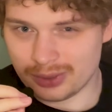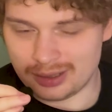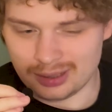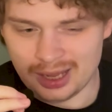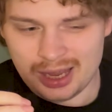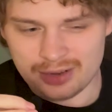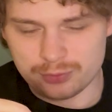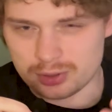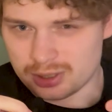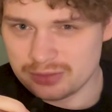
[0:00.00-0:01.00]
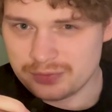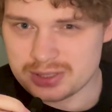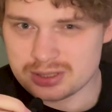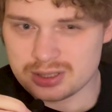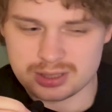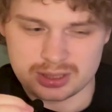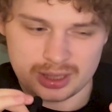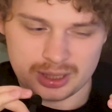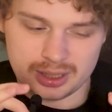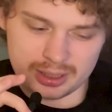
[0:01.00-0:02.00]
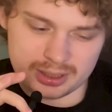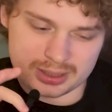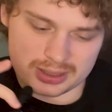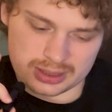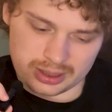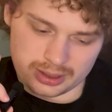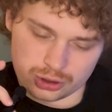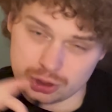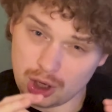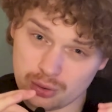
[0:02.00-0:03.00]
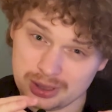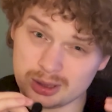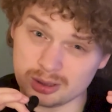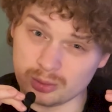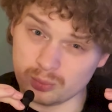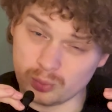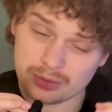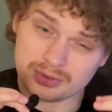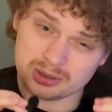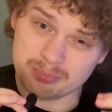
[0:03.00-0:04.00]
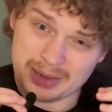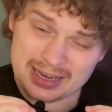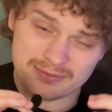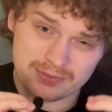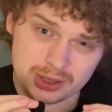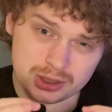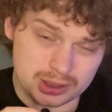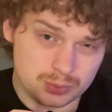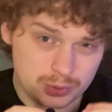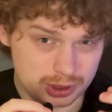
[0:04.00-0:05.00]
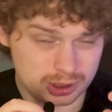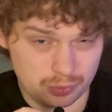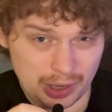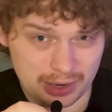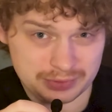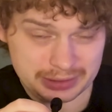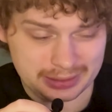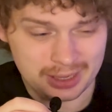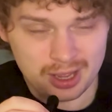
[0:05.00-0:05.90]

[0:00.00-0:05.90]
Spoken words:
well, and for artificers, it is shown in one of their main features, which is crafting.